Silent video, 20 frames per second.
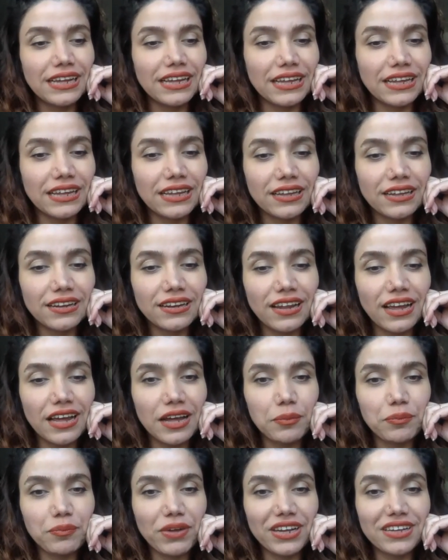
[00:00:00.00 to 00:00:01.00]
and
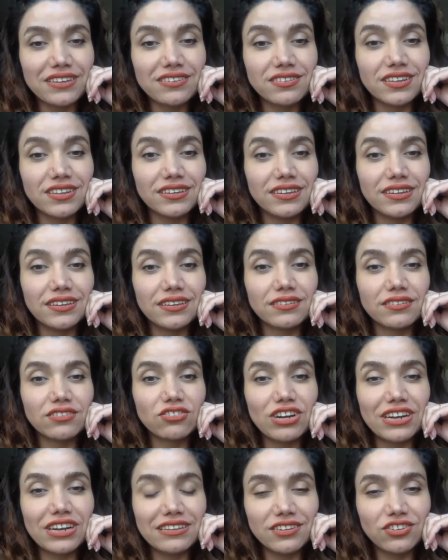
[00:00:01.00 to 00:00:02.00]
I studied
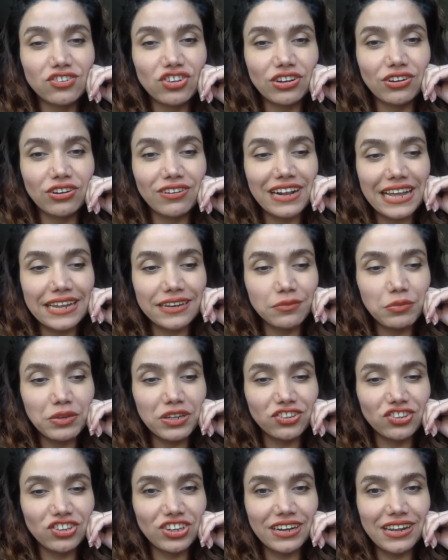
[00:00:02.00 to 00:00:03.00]
traditional
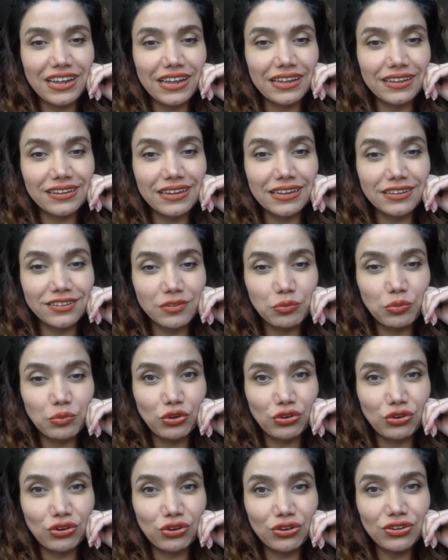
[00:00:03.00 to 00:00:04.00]
animation at
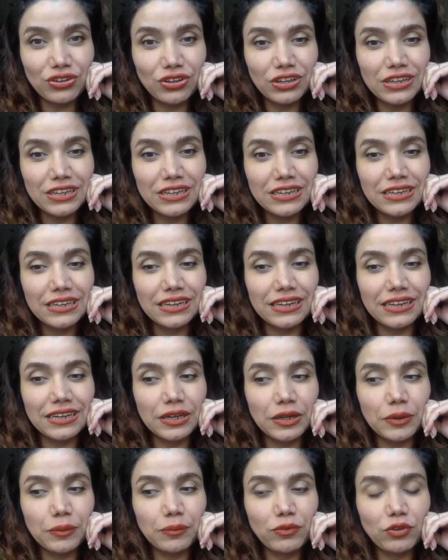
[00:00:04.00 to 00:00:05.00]
Edinburgh
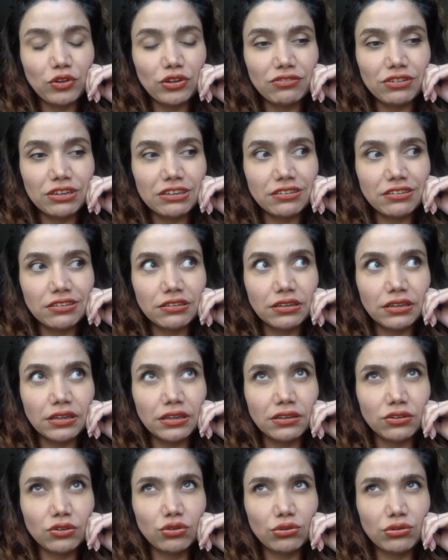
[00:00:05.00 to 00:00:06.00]
University
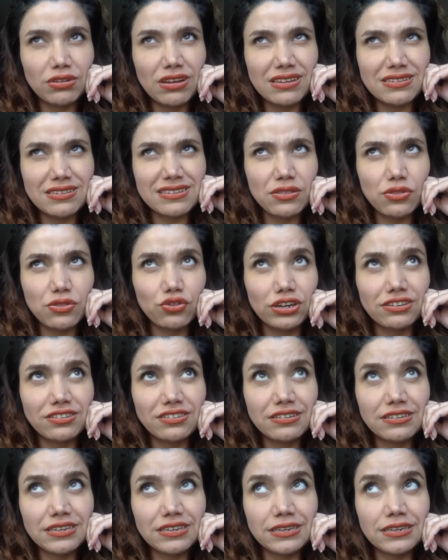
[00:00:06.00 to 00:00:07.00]
in
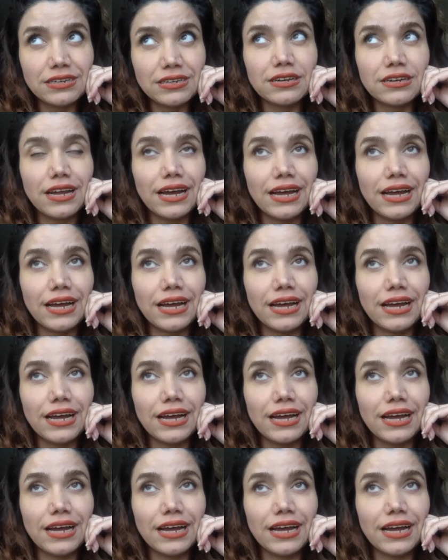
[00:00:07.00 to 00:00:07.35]
2013.